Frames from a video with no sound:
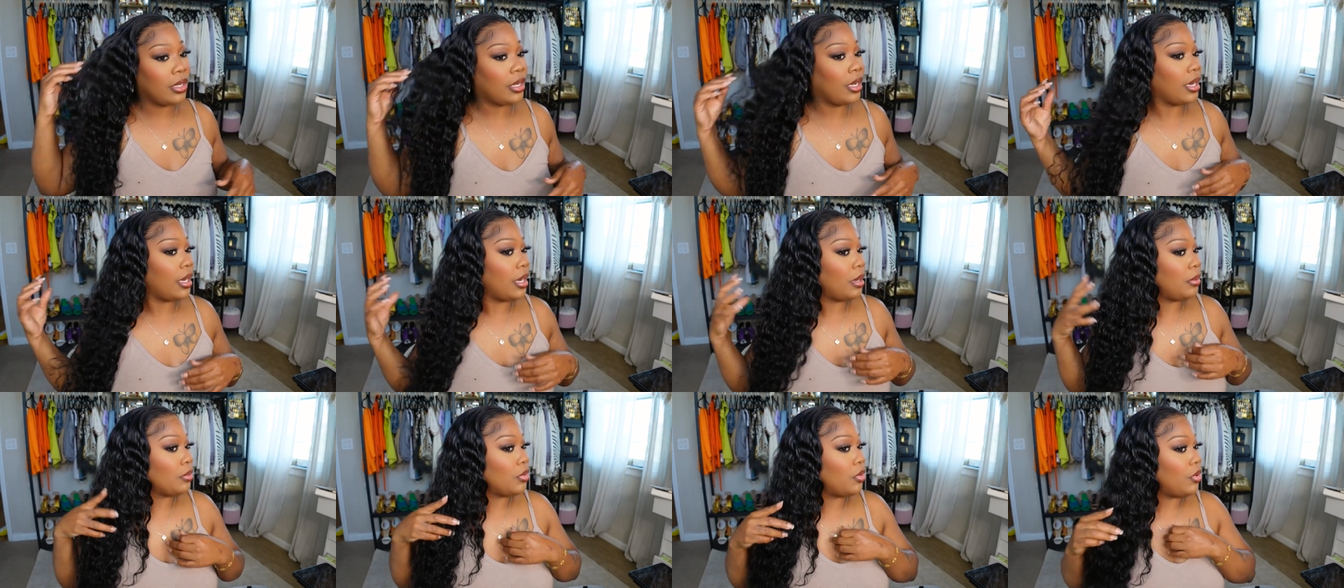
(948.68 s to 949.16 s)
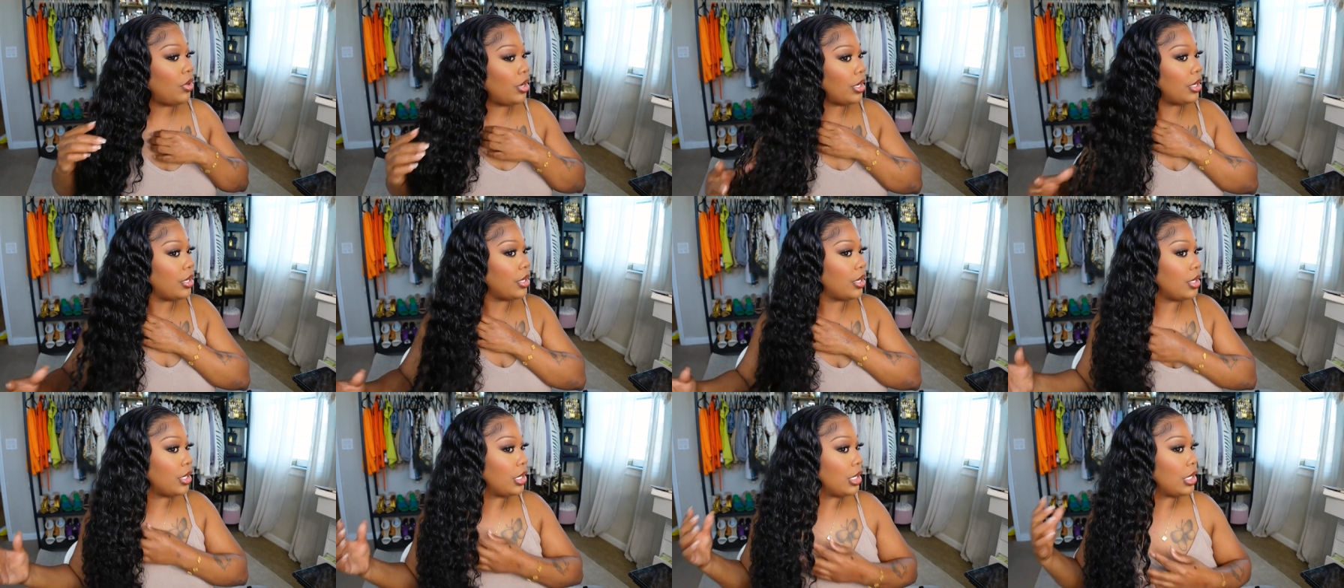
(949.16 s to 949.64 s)
And I'm going
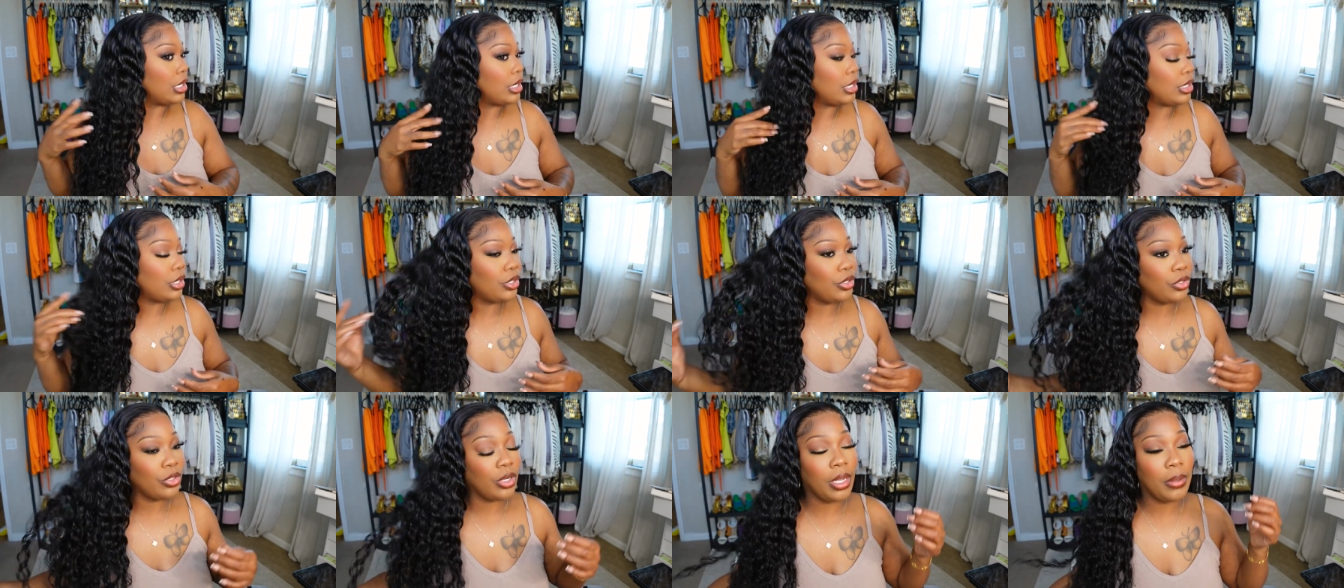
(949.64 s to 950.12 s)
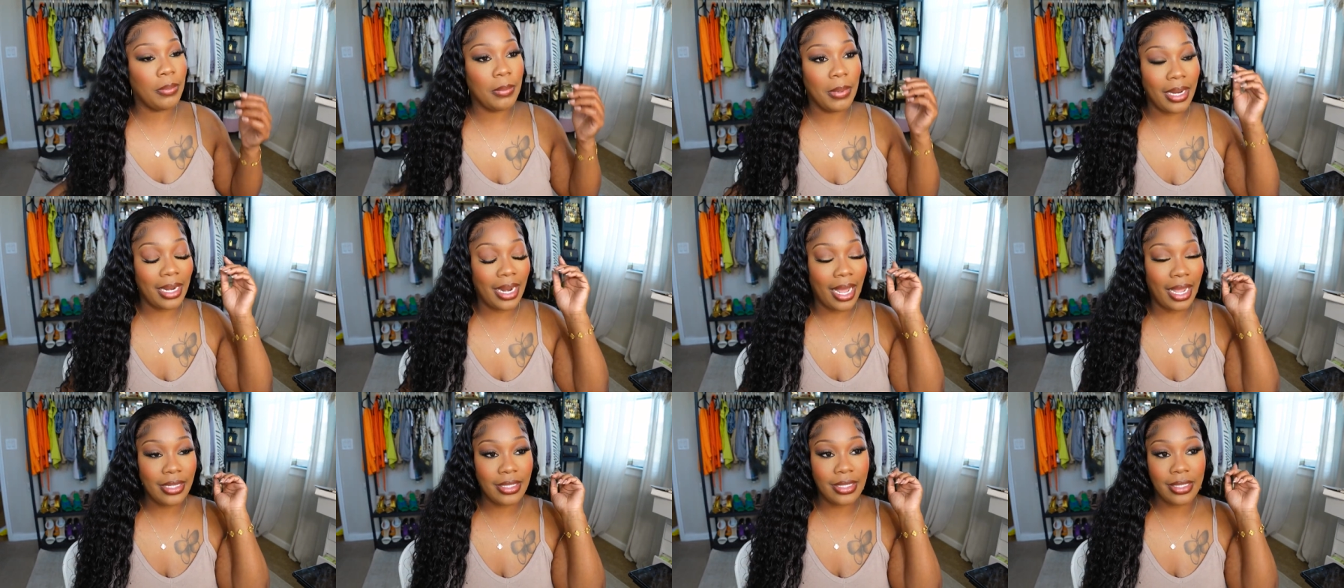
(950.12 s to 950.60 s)
on a girls trip.
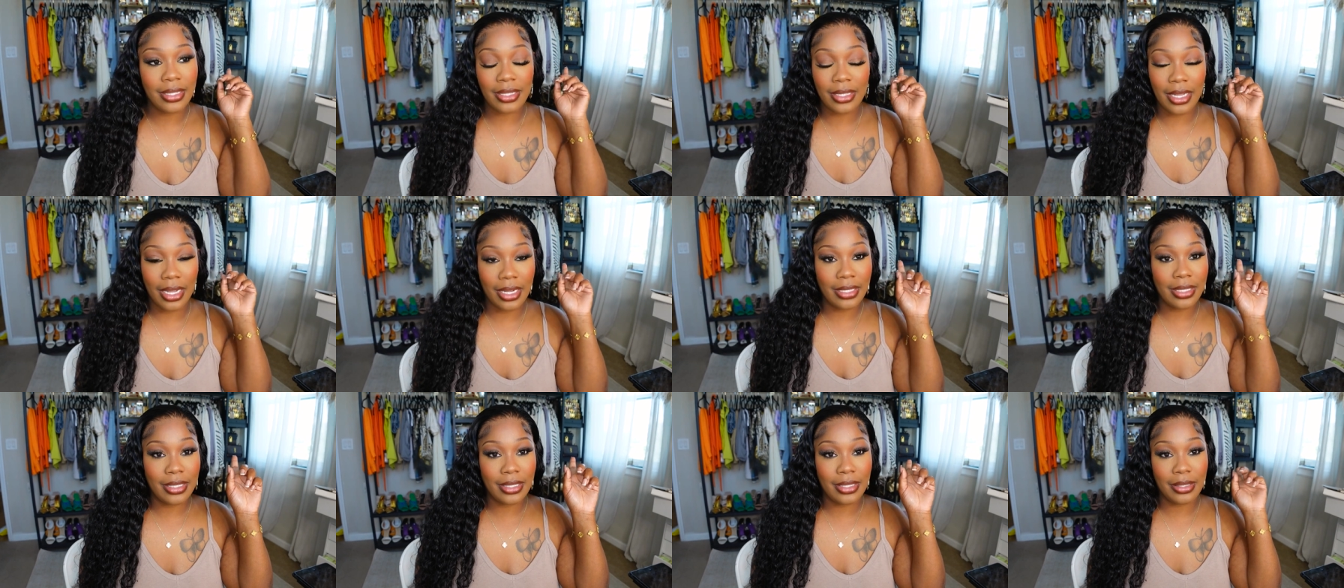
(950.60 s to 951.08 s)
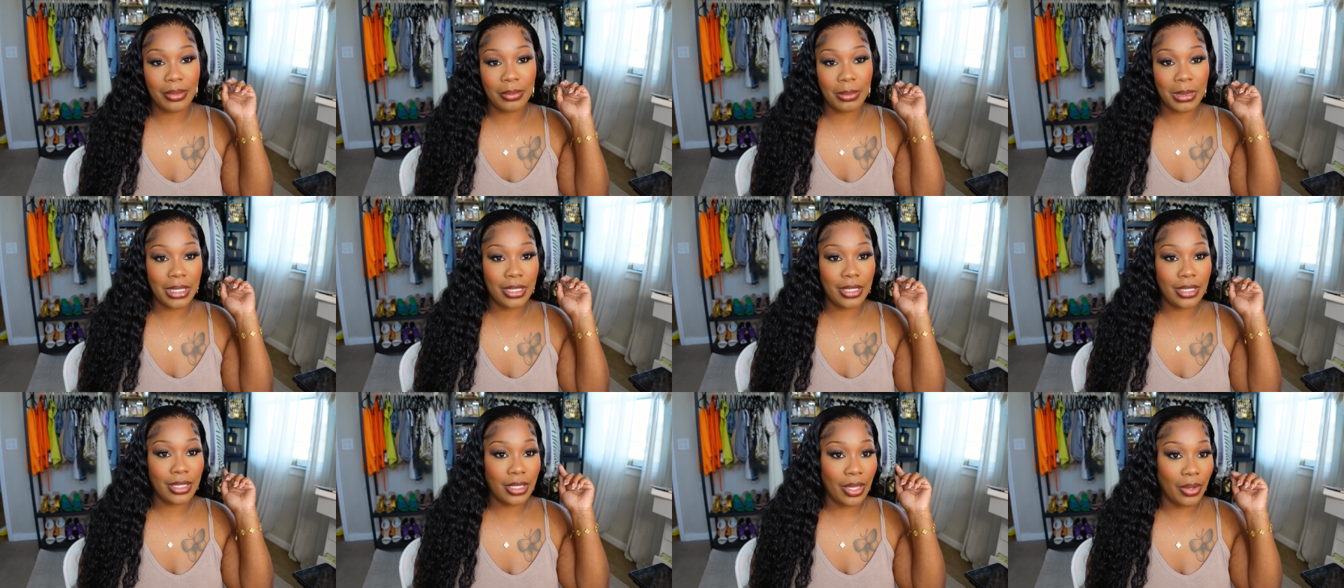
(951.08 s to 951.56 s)
And I just think this would be
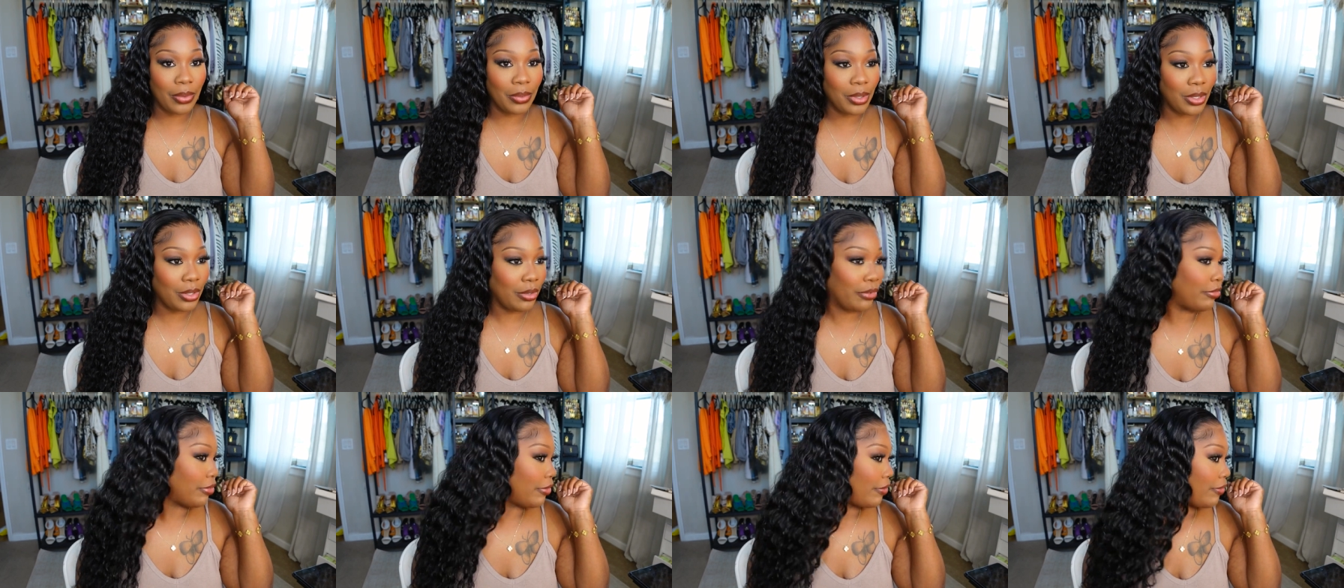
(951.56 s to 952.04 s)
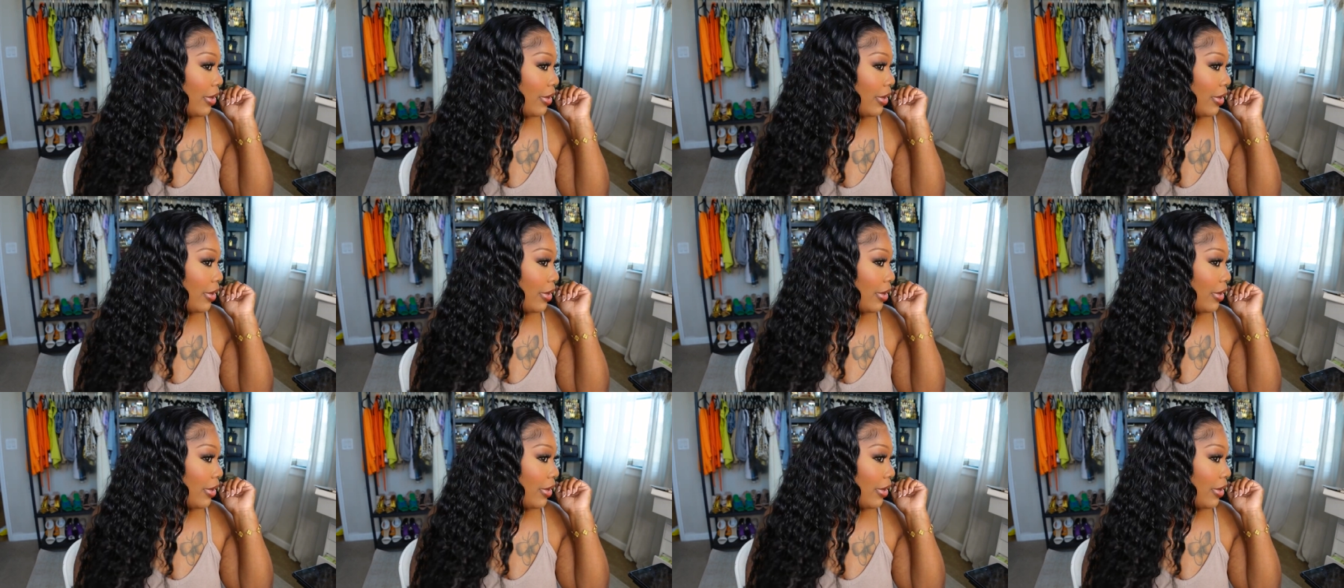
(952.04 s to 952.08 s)
so cute for